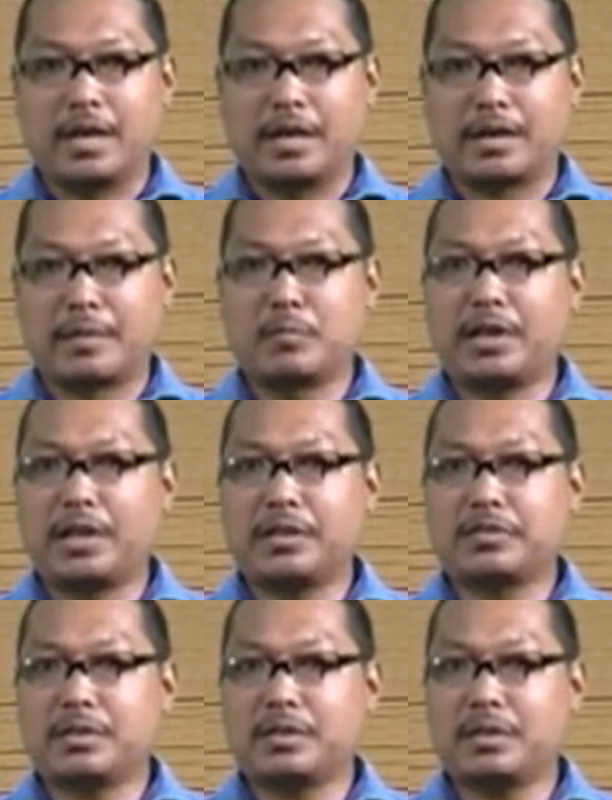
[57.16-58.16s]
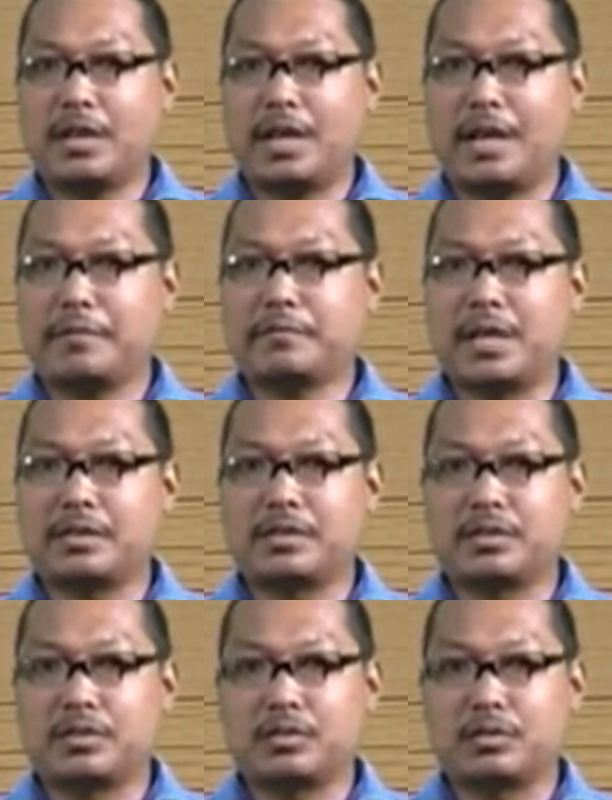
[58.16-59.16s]
Communication helps
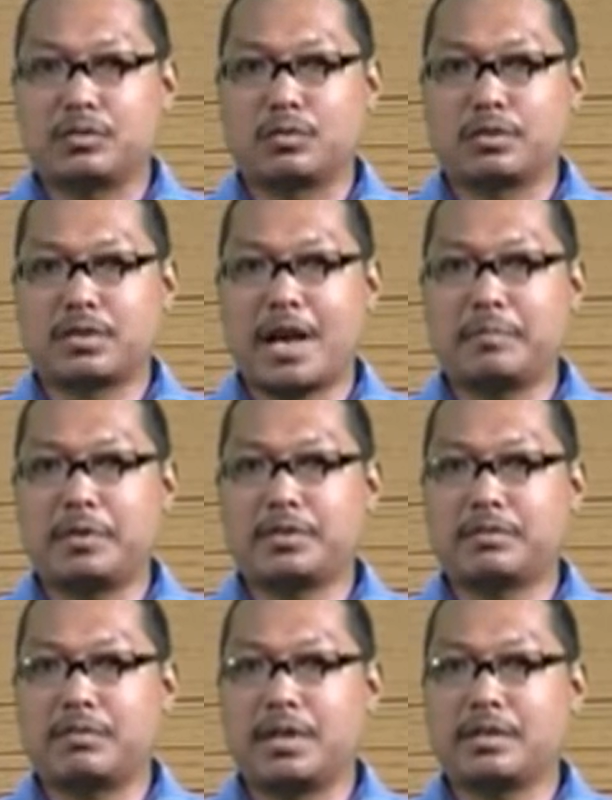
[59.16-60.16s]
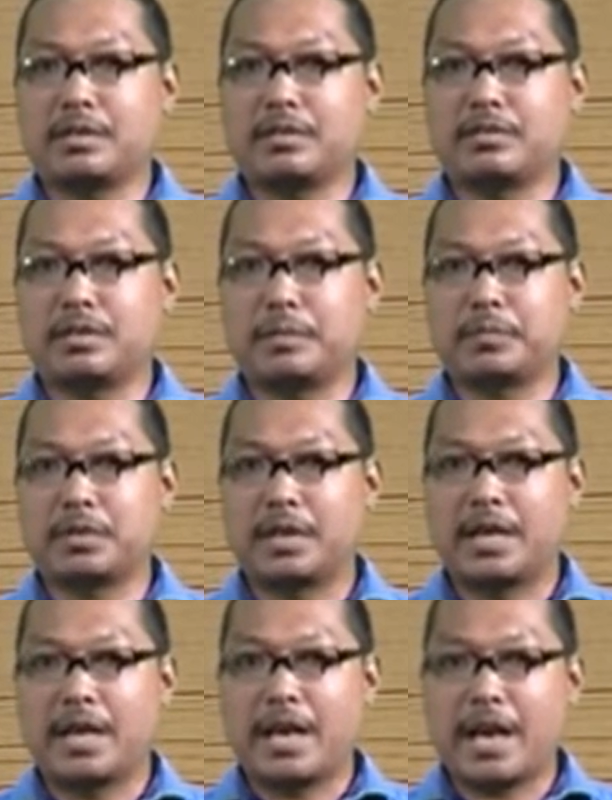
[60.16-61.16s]
us to establish relationships
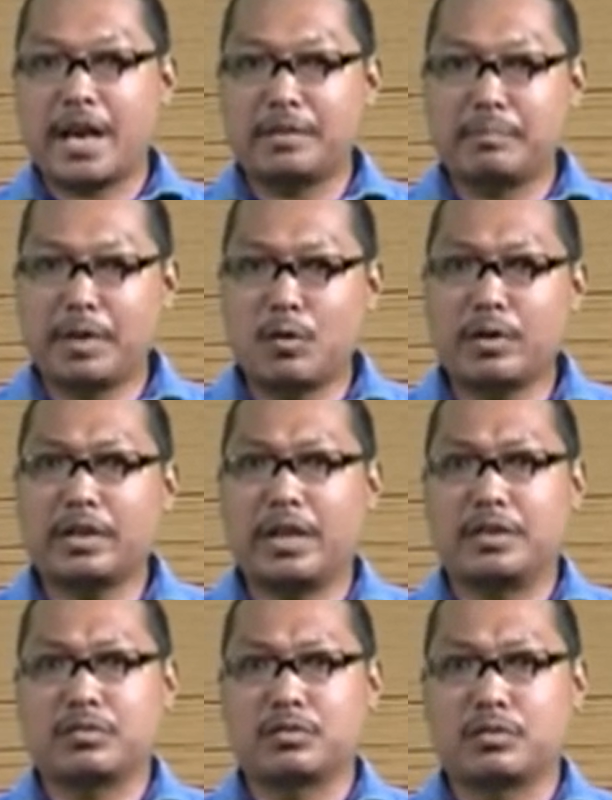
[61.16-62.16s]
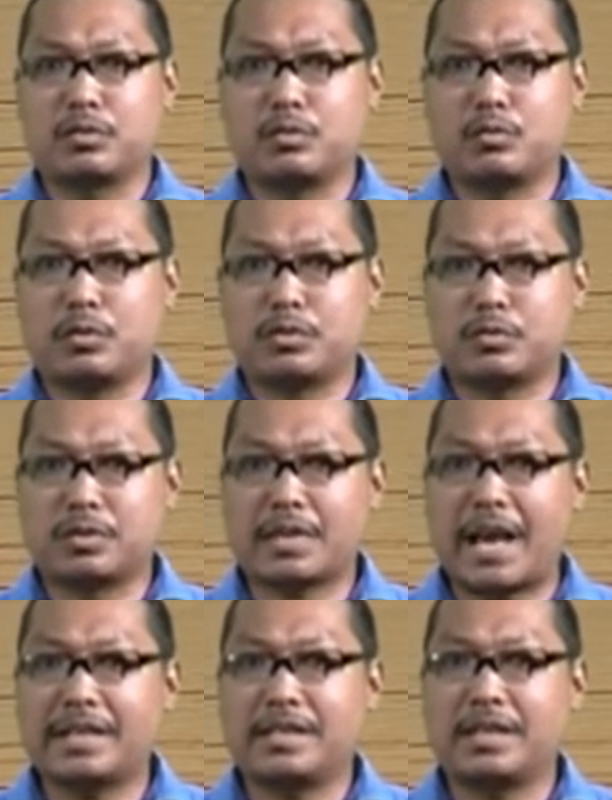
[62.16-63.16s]
and belongingness to a
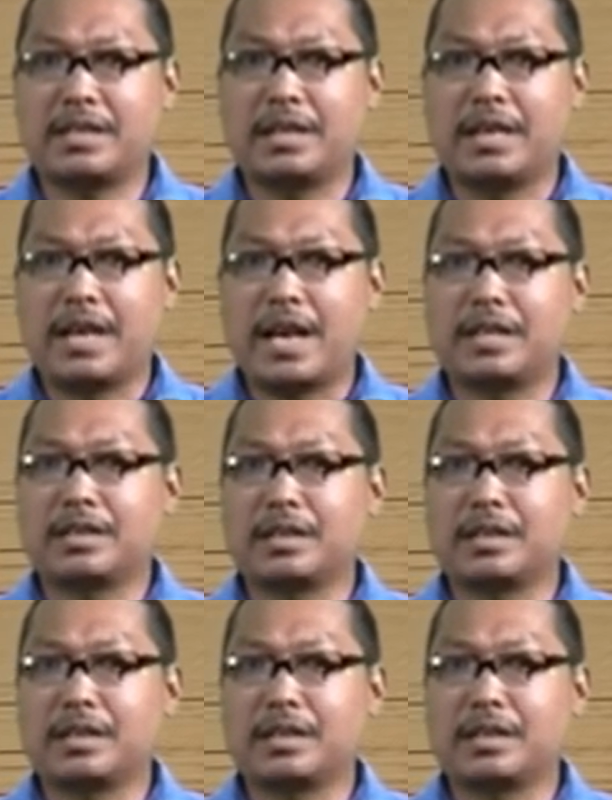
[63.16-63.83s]
society and